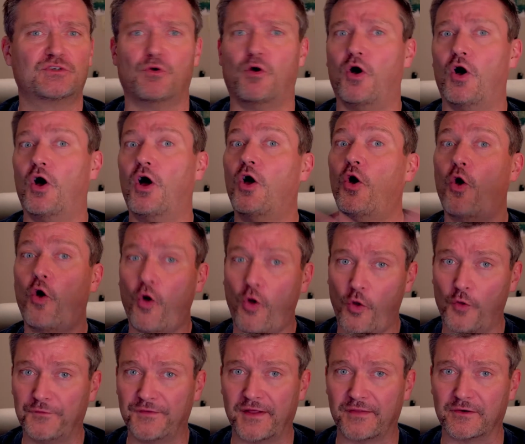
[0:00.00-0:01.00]
to a
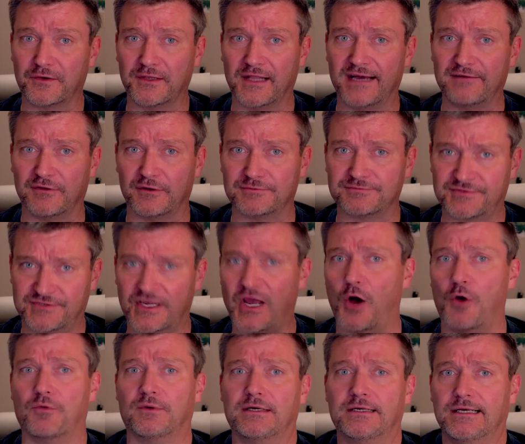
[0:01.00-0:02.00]
whole nother level.
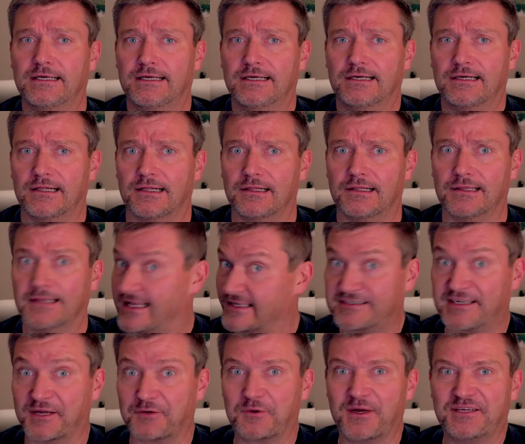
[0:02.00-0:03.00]
So let's
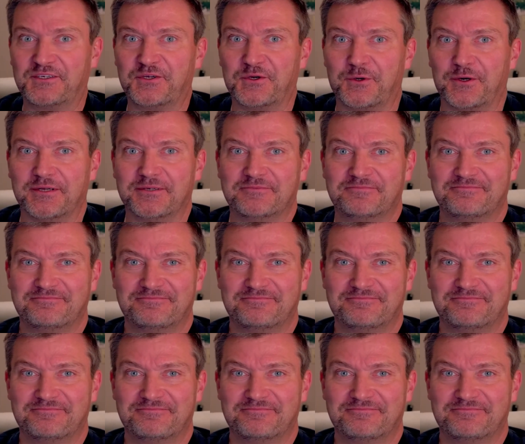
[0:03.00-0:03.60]
get right to it.